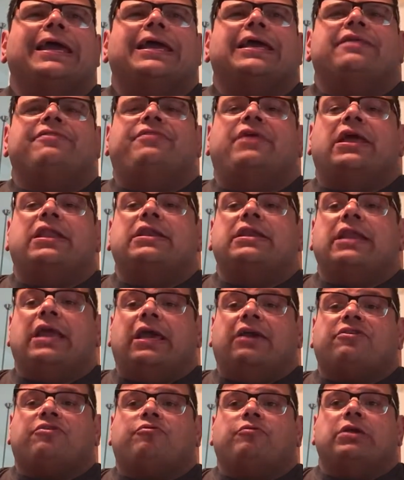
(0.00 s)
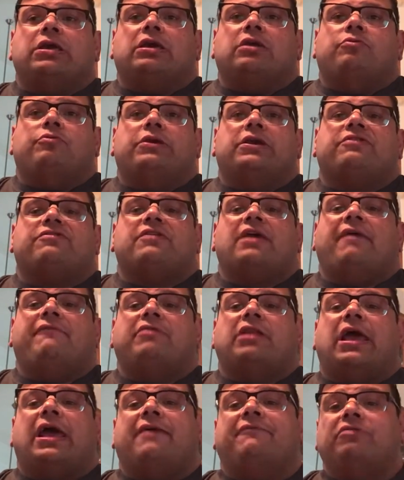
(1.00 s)
Then next week, in week
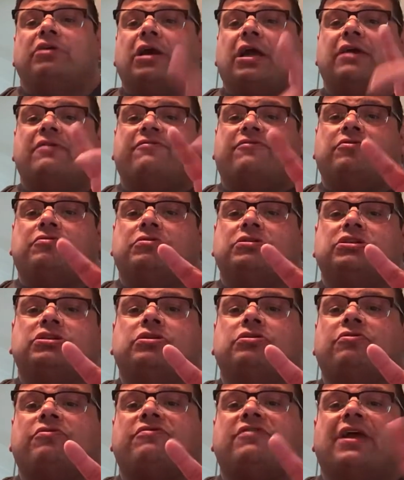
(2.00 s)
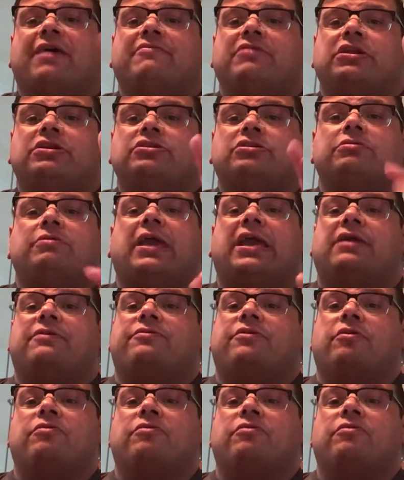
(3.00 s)
7, I have you guys doing 2.7 and 2.8.